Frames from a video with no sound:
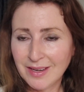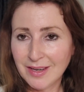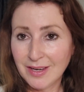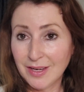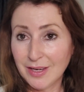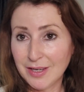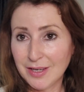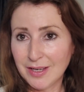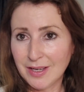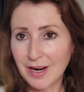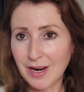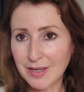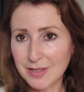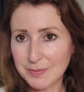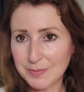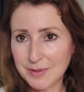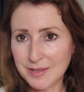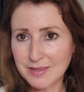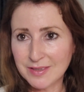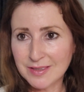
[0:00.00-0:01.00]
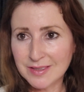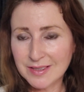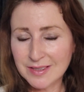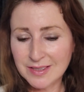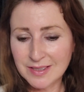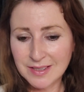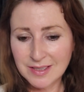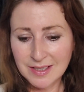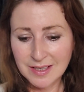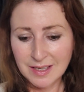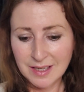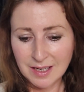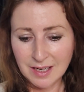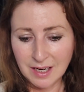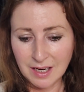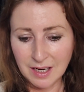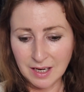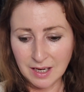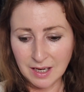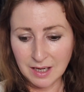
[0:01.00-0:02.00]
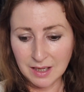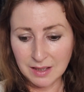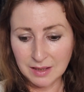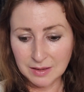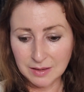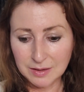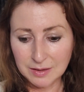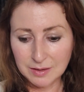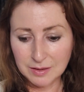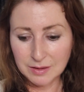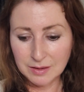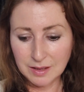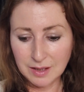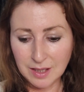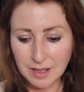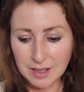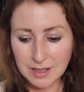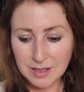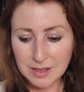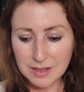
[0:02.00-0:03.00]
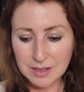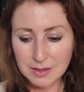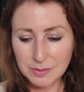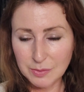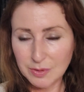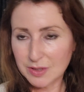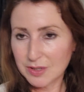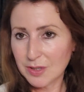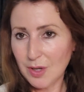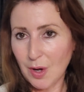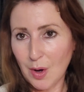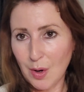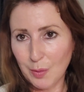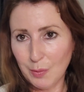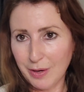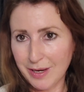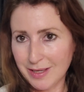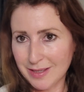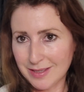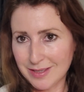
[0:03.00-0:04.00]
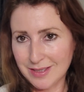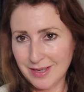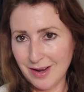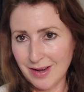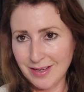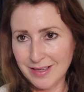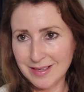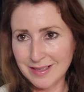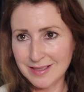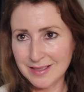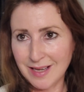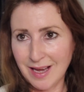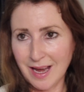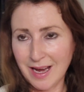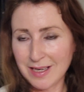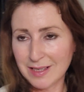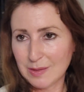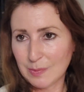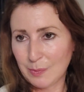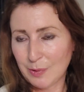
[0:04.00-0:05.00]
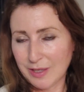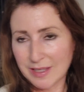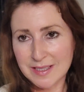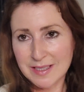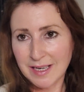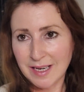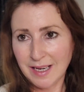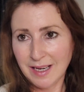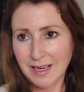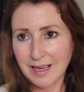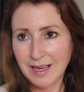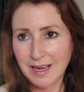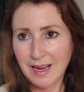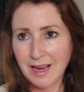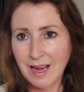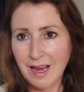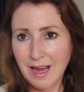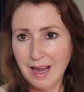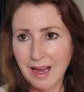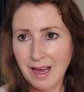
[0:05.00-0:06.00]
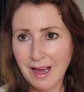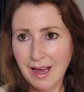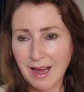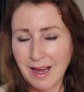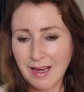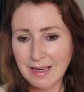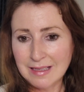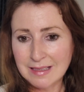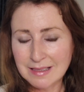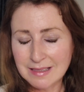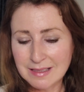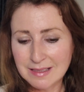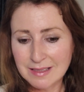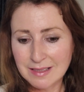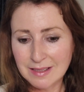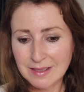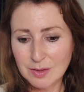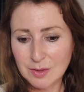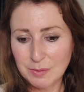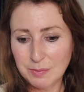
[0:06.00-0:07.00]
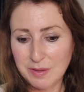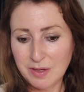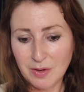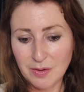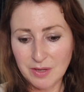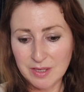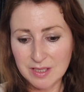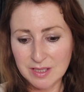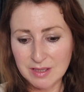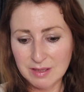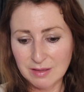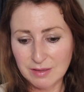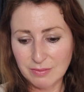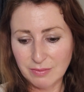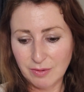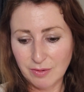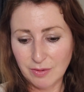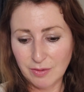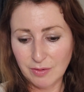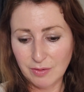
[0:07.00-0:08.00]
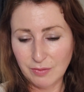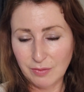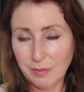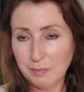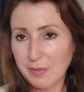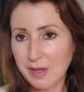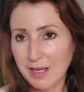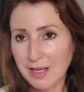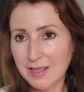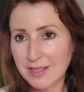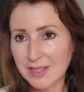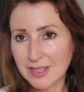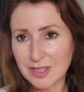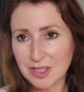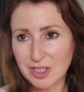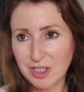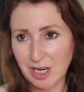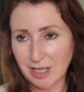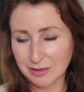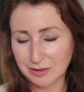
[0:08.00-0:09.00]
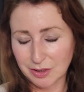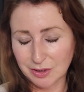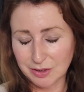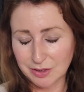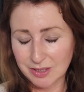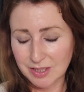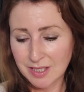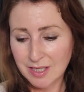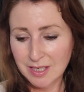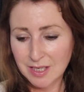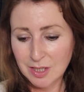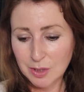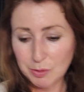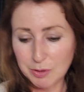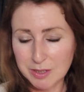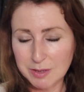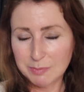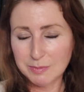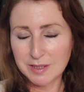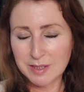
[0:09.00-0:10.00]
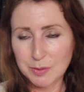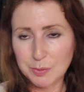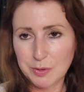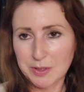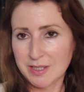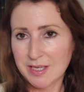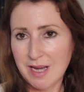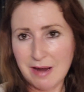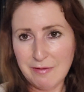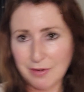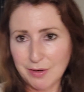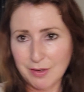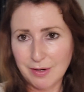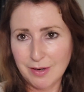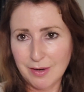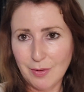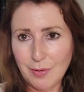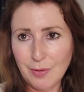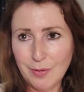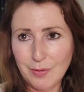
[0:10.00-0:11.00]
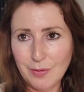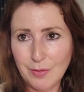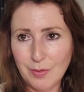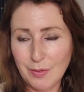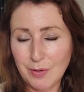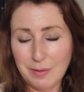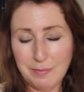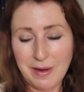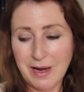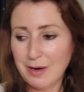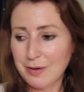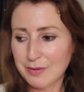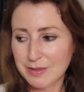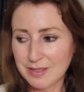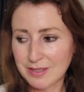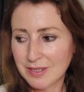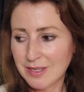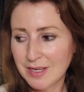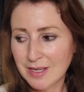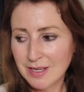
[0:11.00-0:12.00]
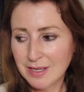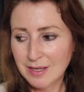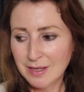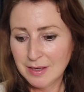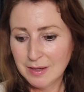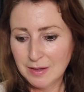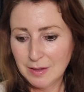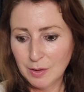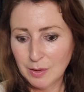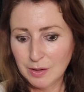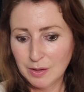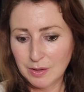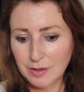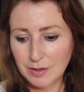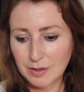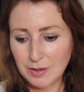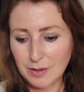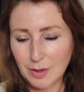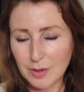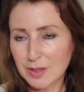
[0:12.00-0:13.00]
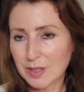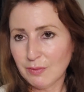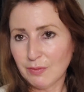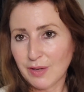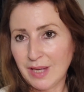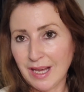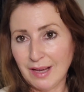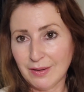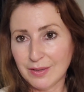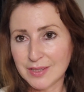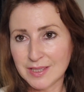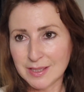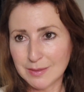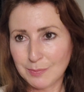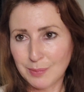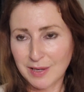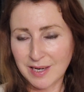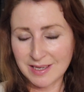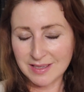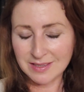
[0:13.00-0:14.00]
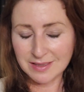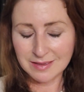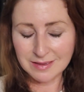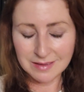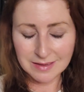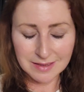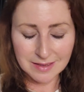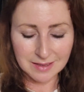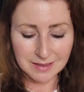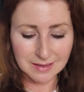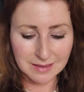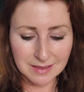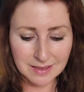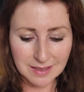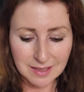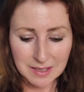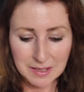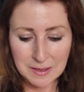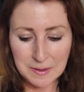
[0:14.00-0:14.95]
her husband. Uh, it was not always nice and pretty. And to be honest, for me, since childhood, Christmas was never all about lots of gifts and presents and,